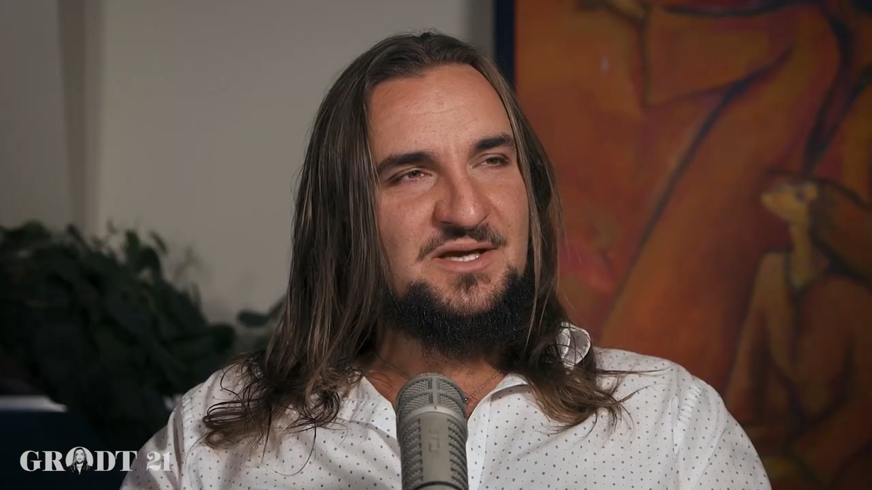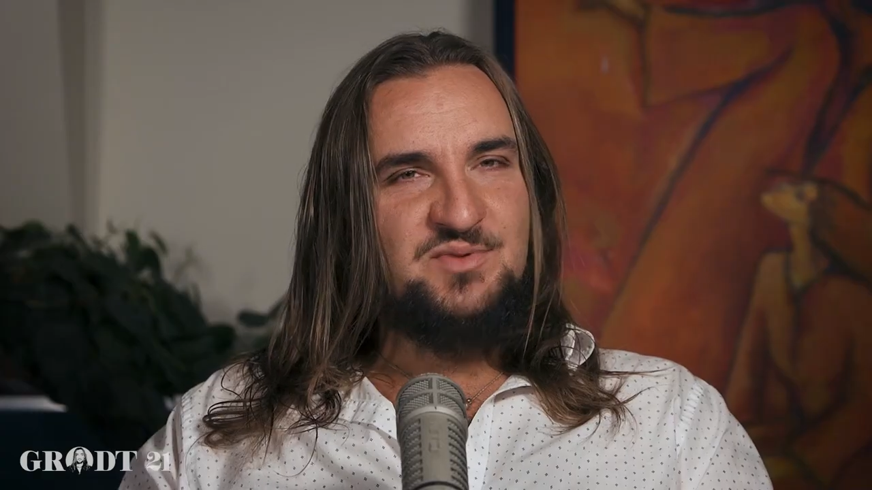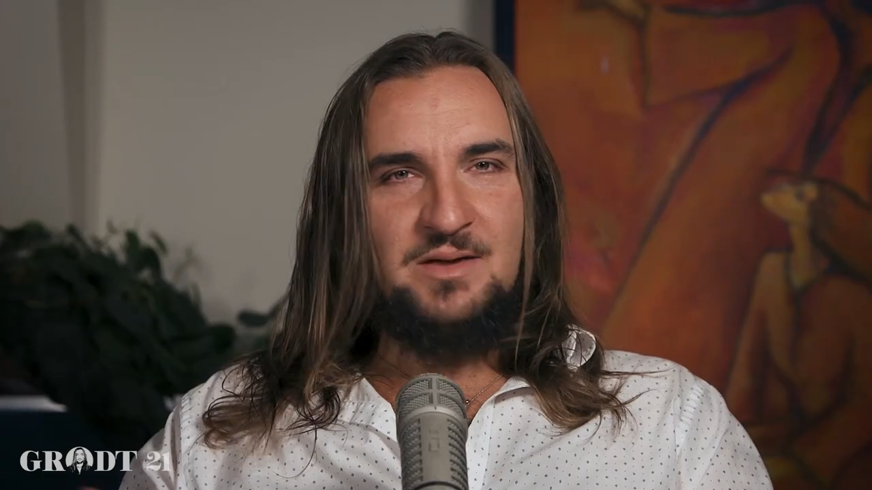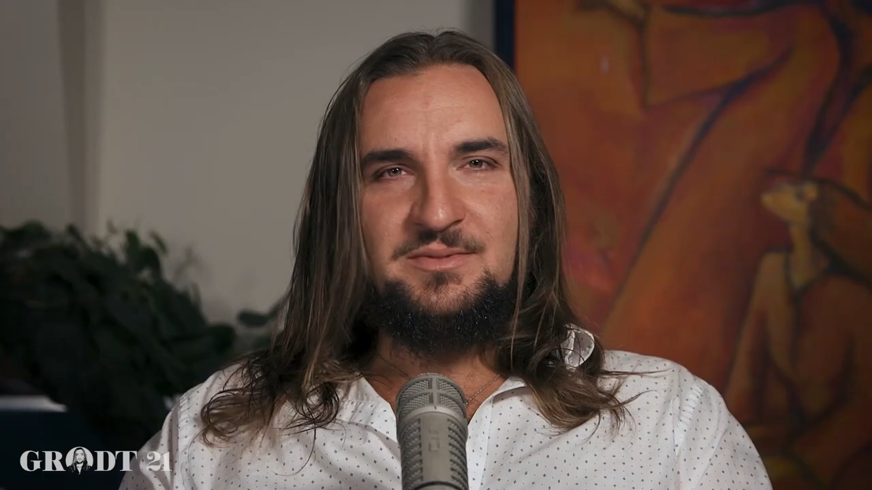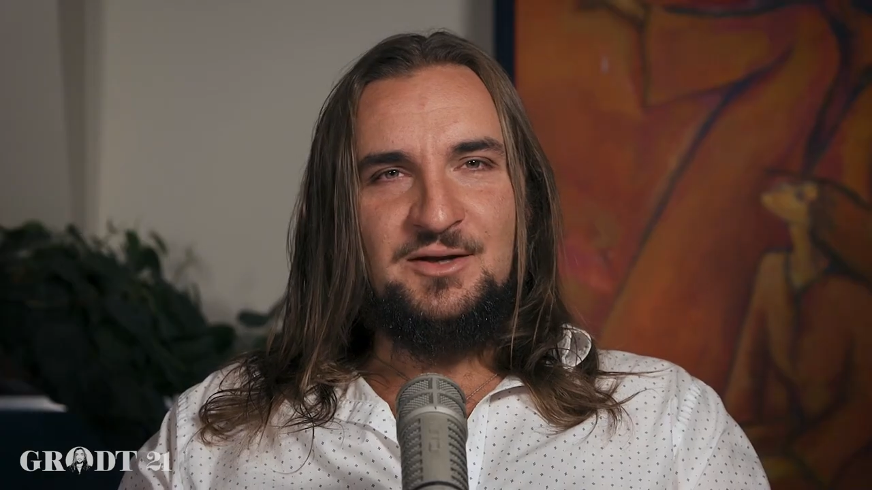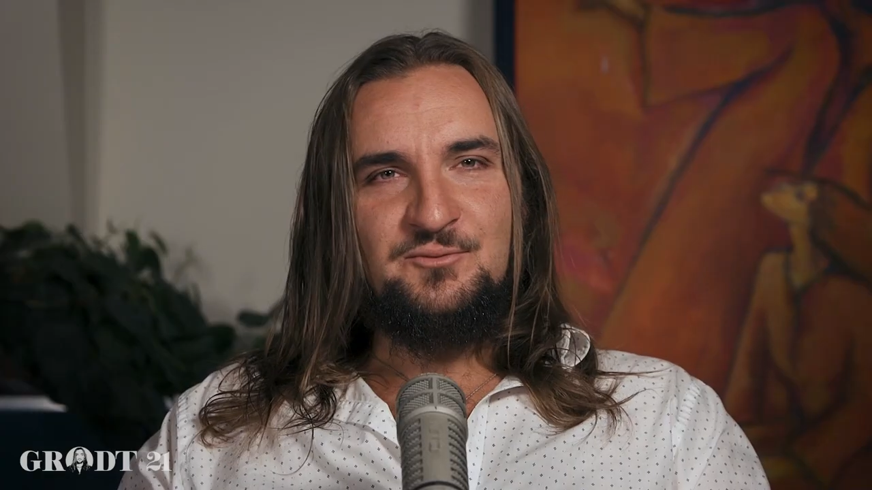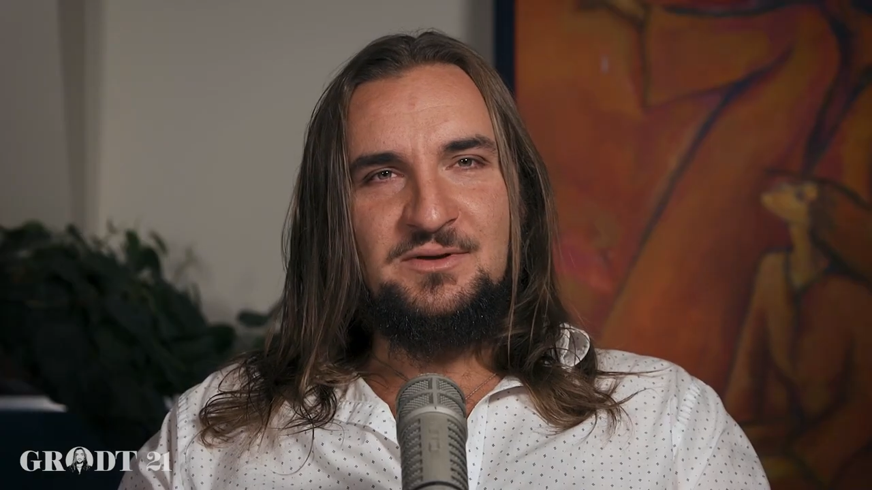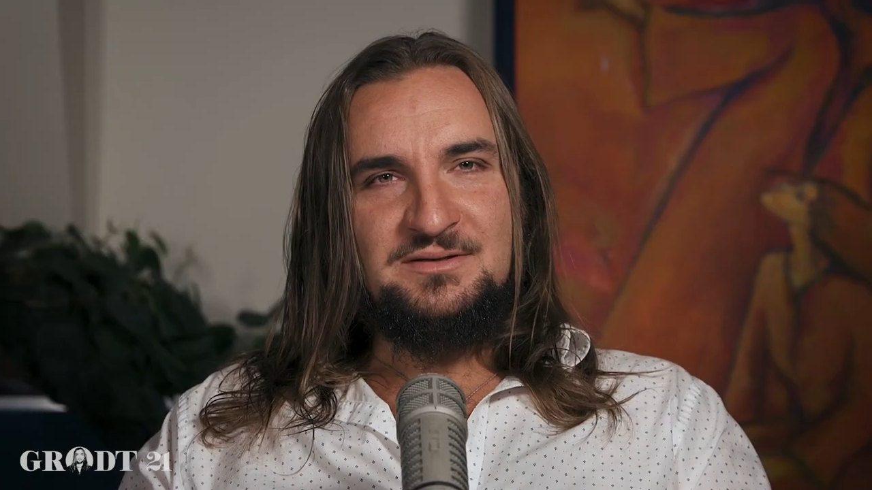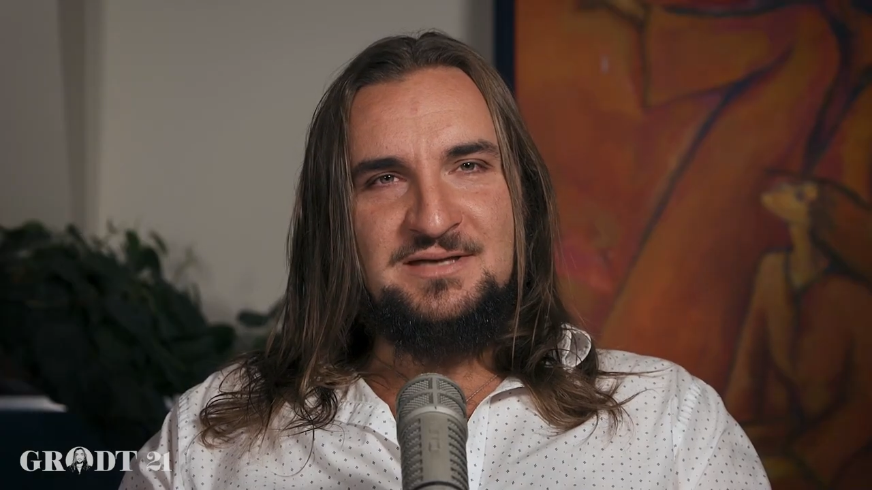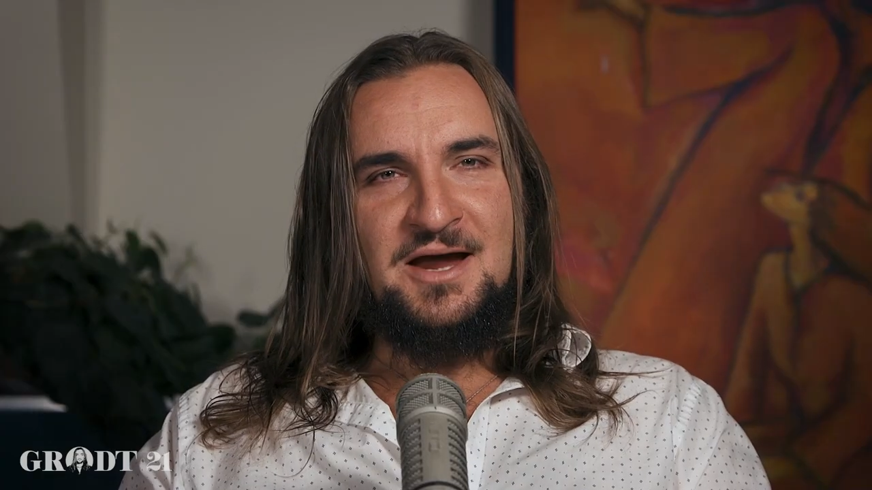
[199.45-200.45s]
he's probably getting
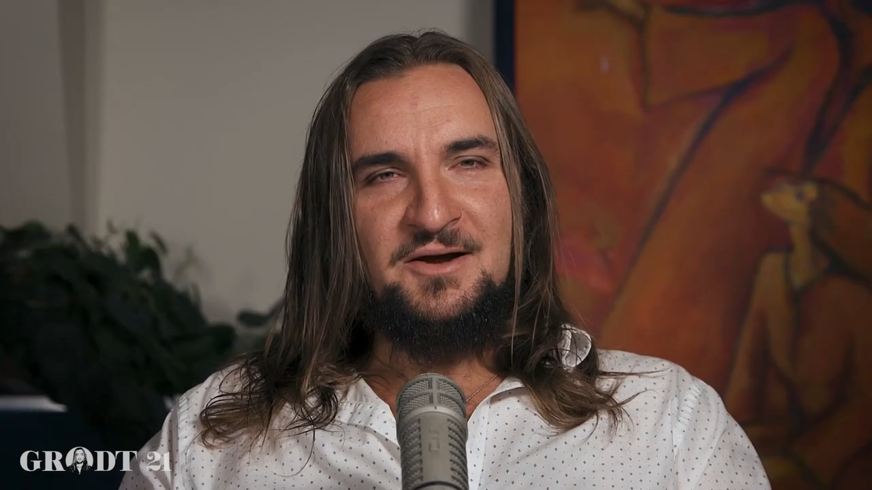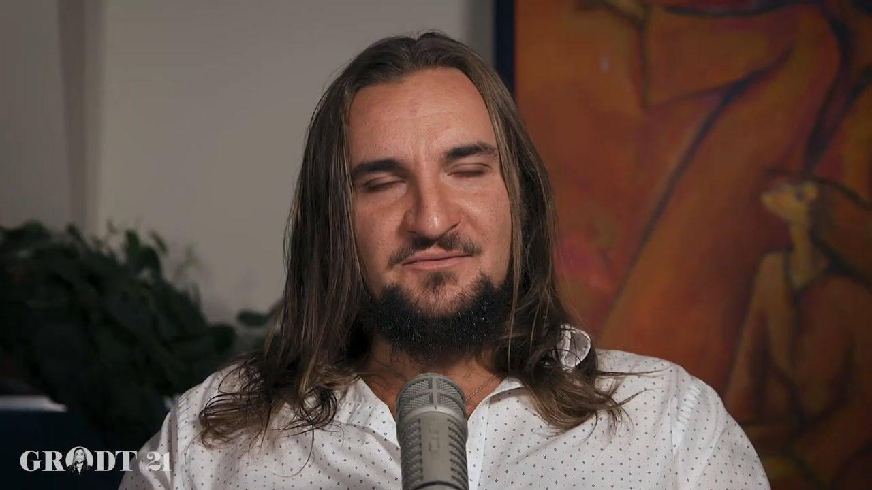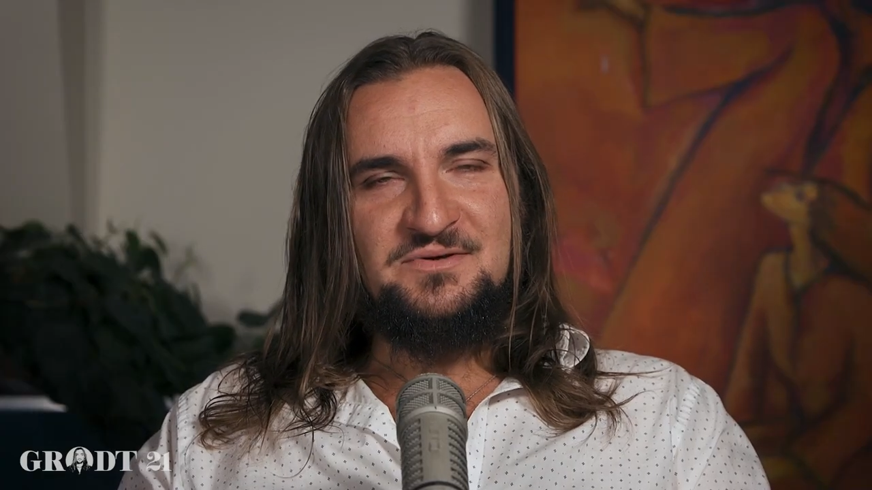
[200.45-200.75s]
really tired of